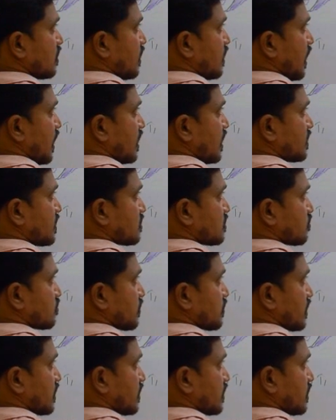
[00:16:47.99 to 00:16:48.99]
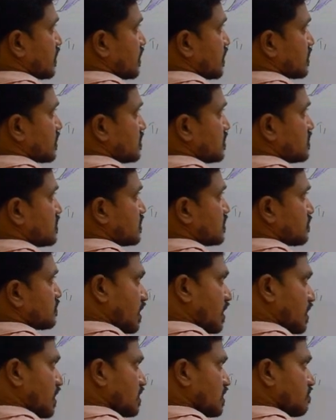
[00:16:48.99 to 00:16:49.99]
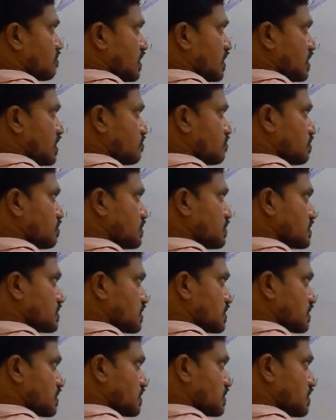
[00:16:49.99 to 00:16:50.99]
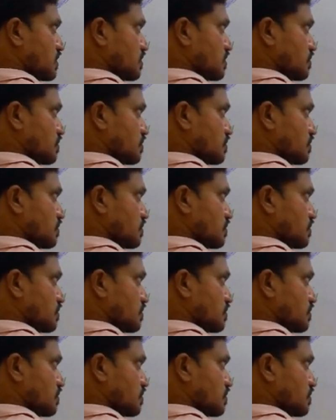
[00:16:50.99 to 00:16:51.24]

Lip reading: lateral supracondylar ridge, and where it will be inserting?